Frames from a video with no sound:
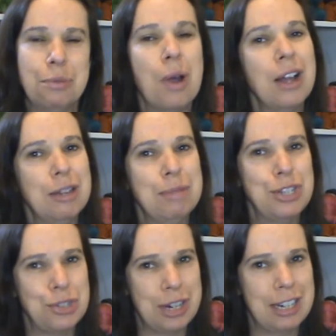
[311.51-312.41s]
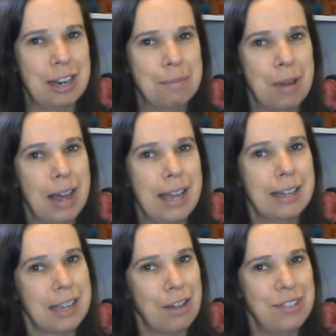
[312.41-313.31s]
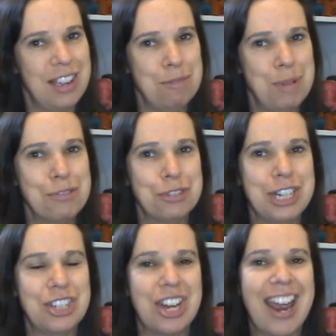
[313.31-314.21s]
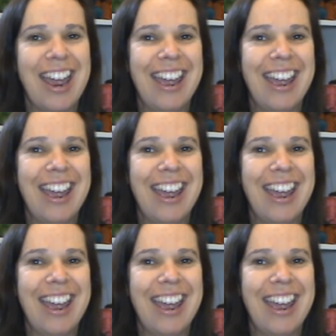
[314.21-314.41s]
while I'm enjoying my caffeinated beverage,